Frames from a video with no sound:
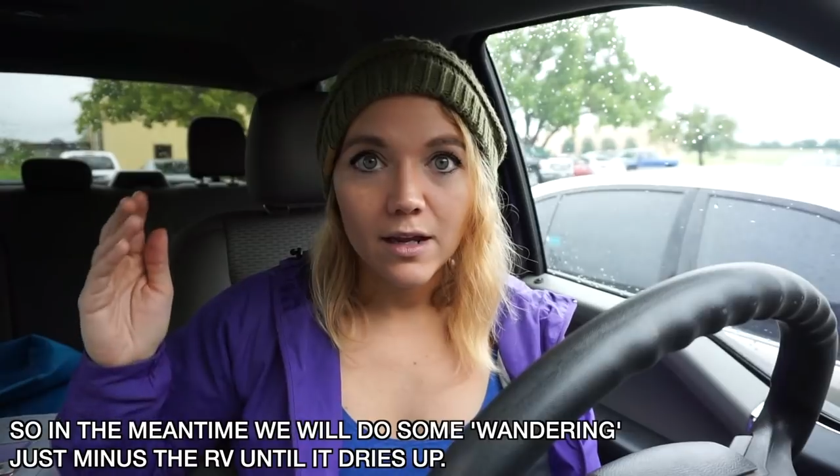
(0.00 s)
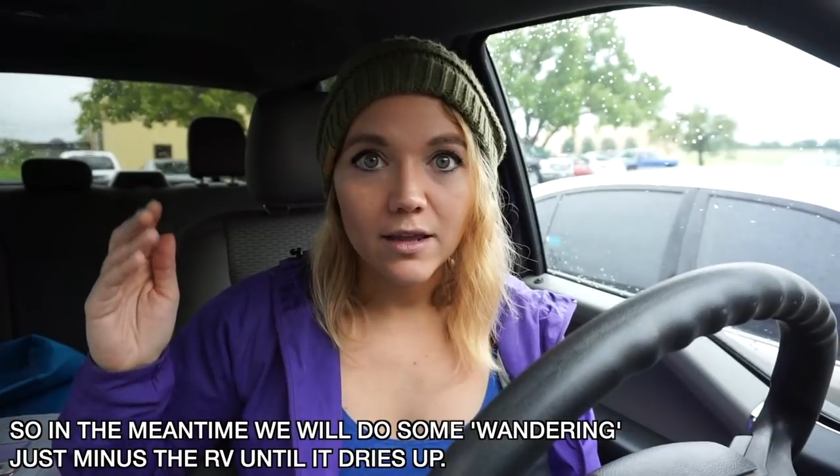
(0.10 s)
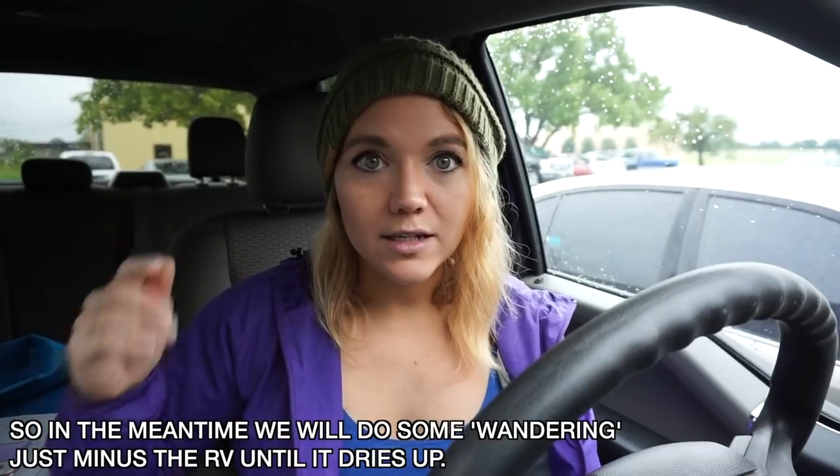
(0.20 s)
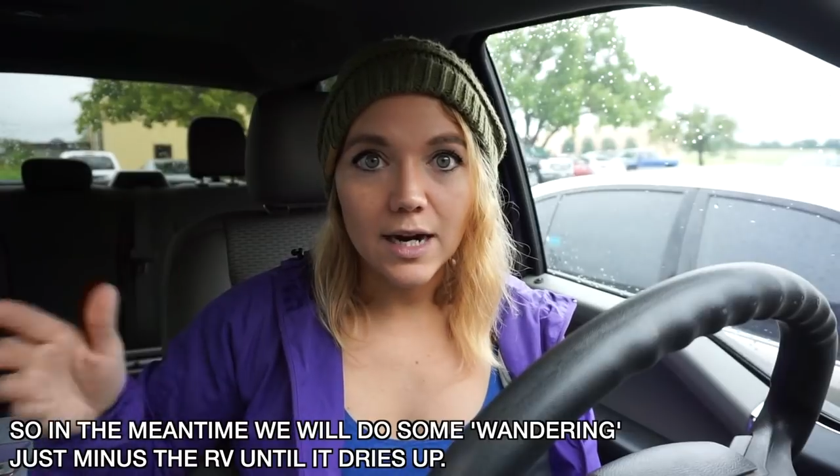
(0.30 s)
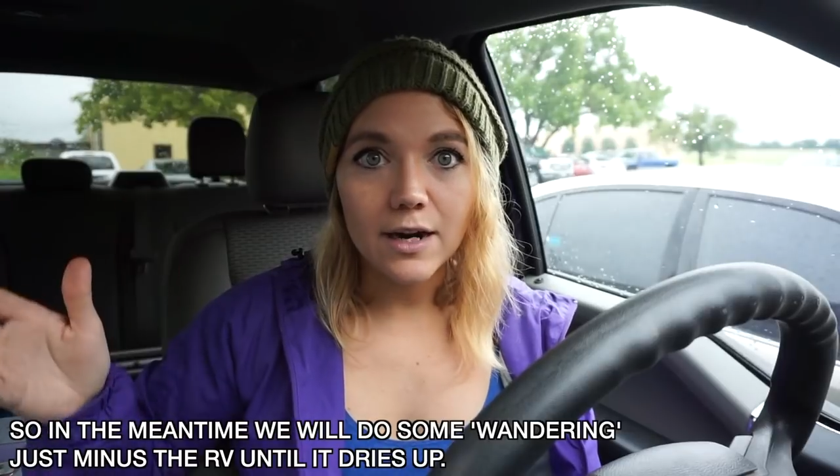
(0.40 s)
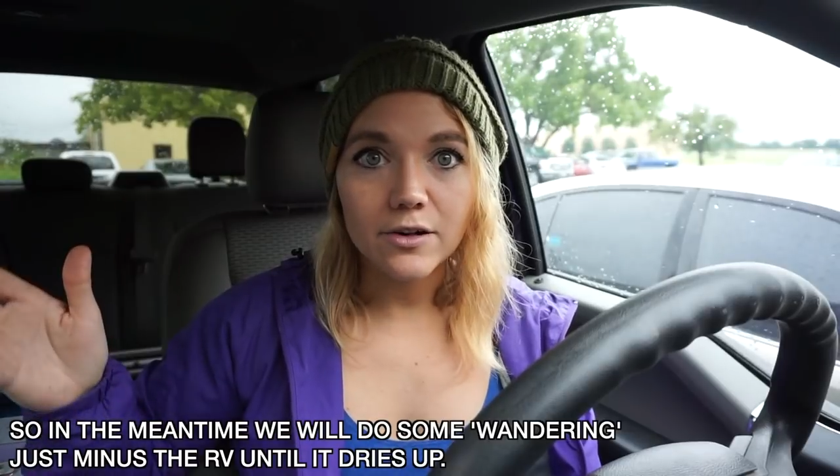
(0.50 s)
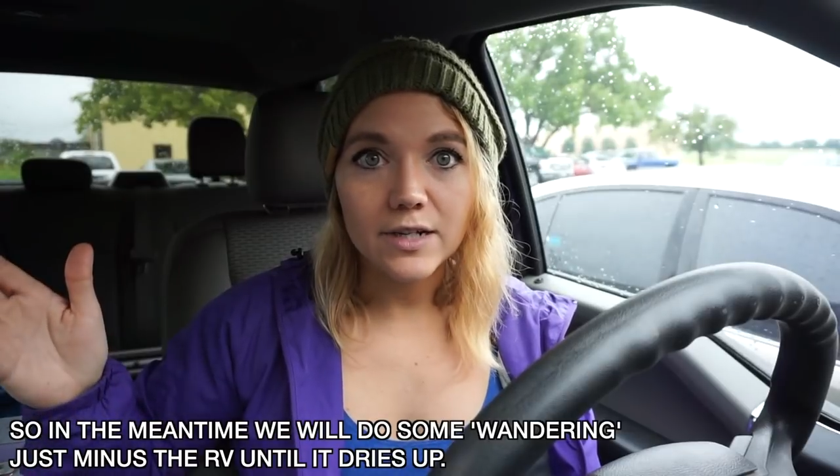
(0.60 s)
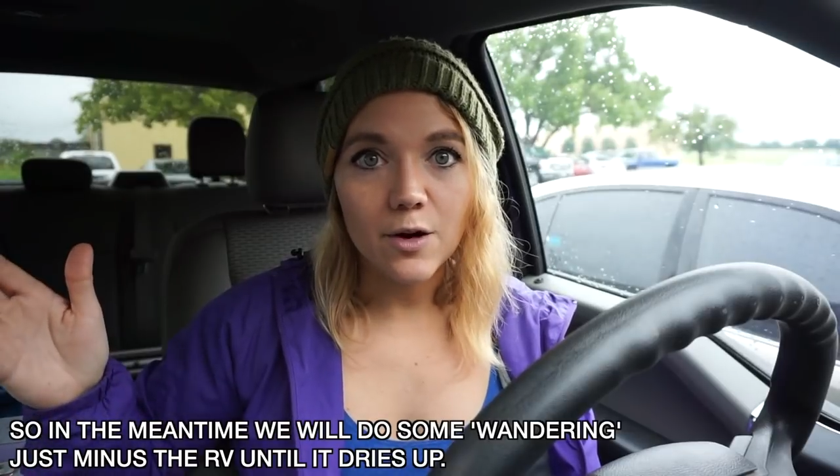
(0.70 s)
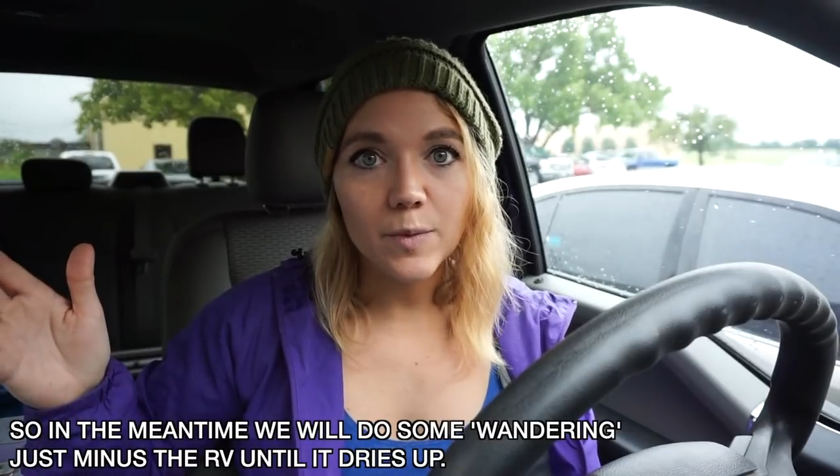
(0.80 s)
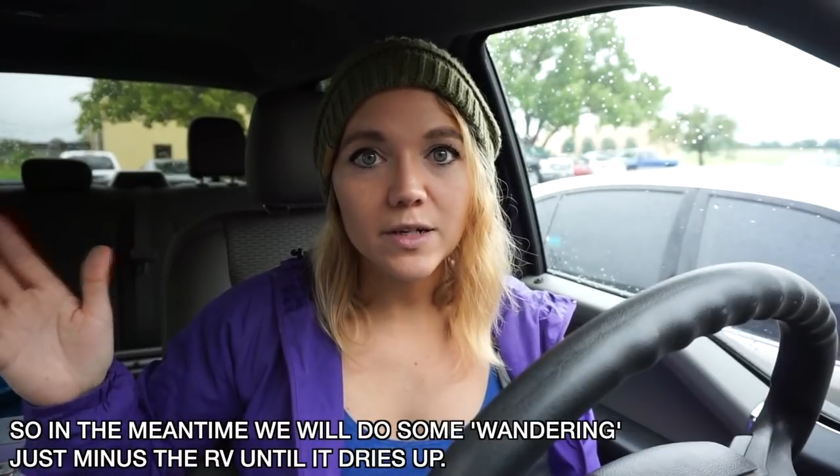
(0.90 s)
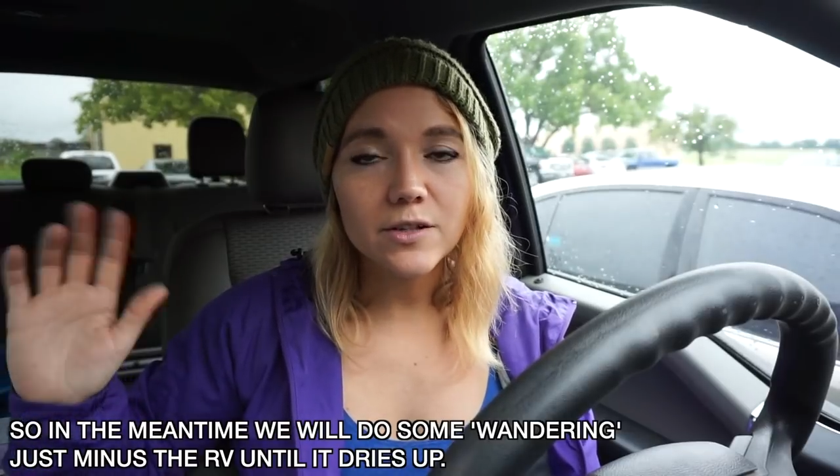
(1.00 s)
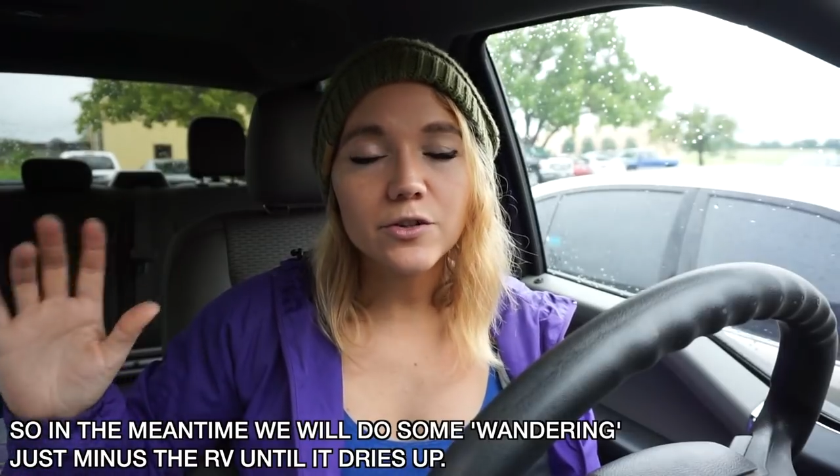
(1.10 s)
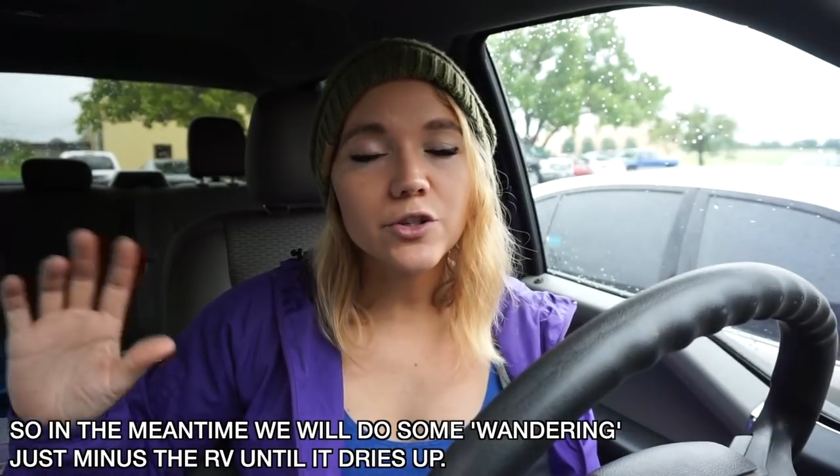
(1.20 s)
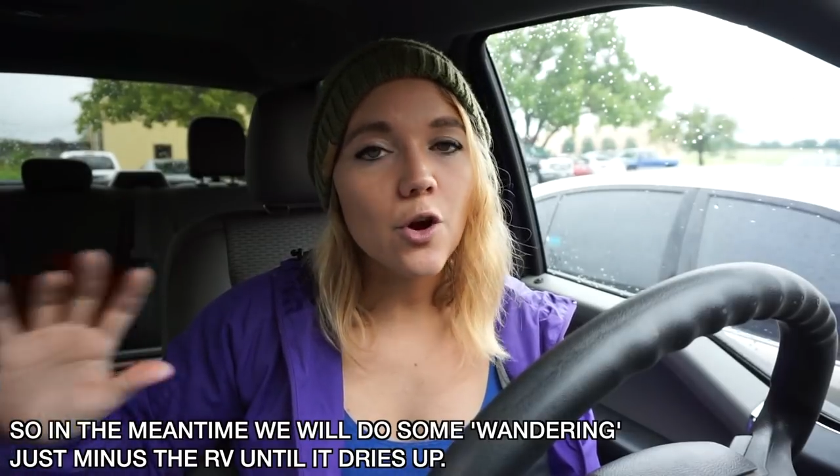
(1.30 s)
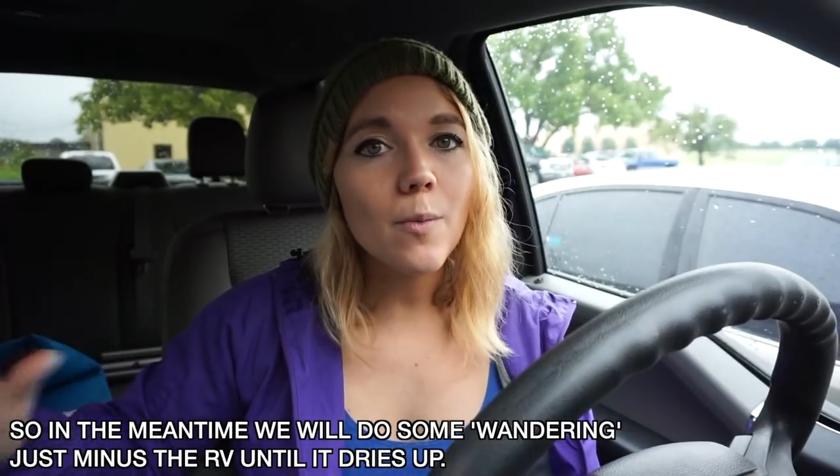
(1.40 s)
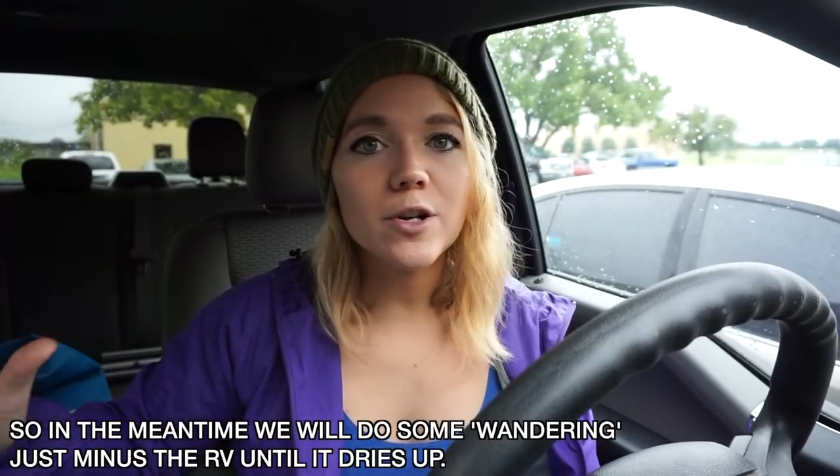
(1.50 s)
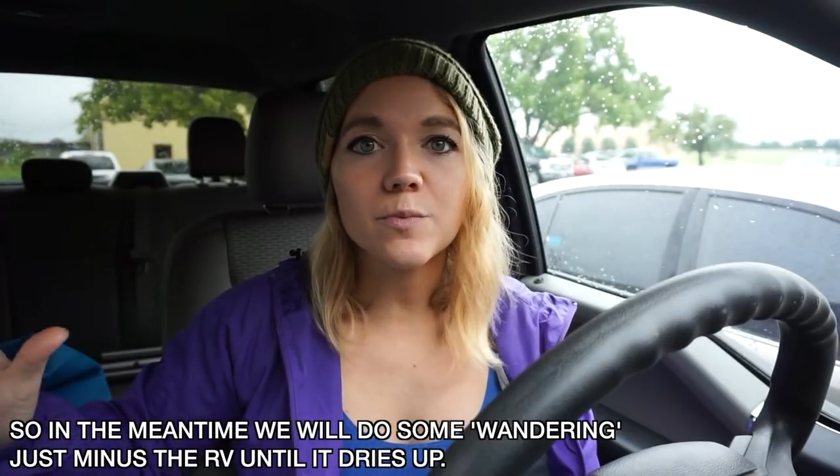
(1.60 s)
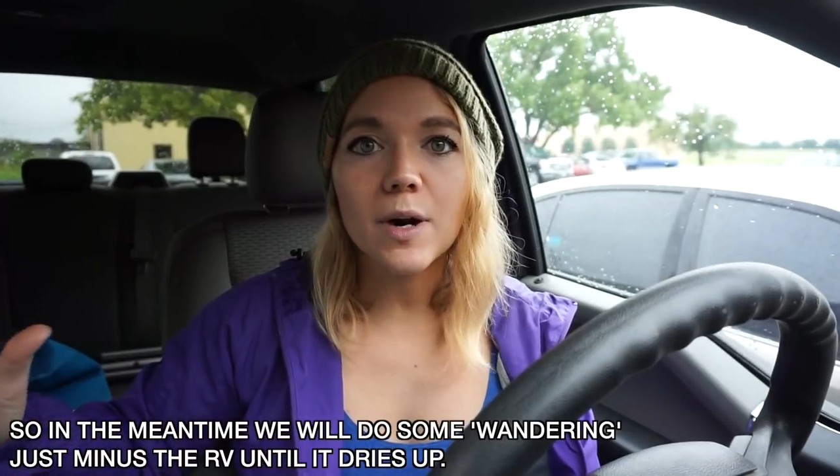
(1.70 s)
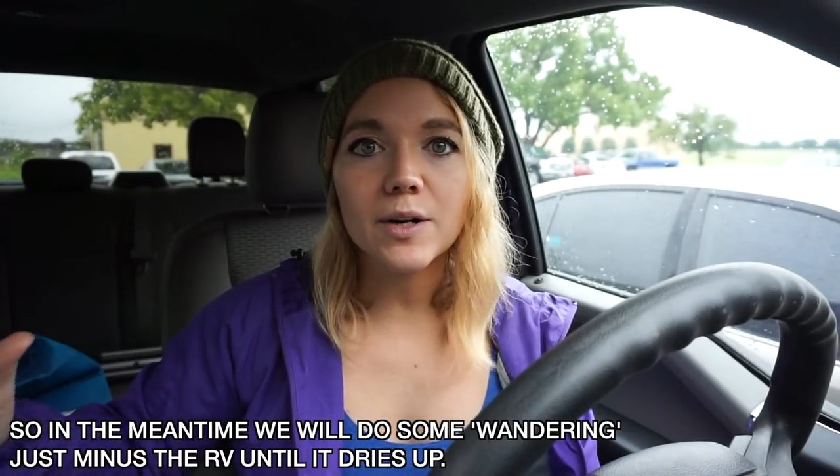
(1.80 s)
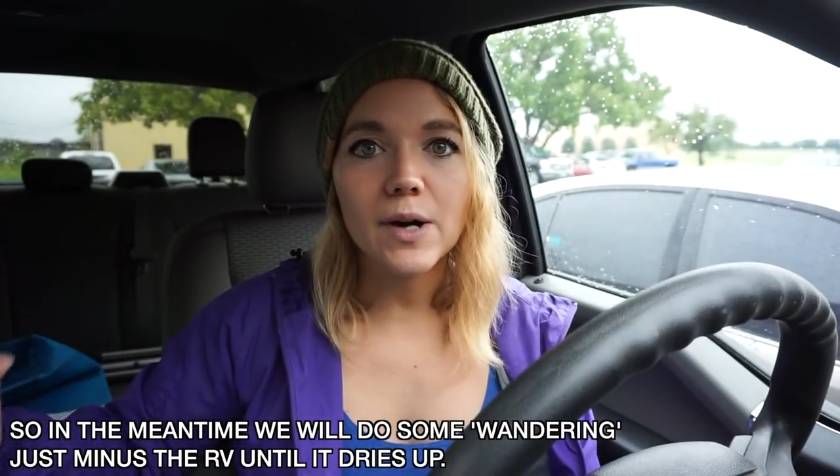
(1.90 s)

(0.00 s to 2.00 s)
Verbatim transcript: the tires out because there's so much mud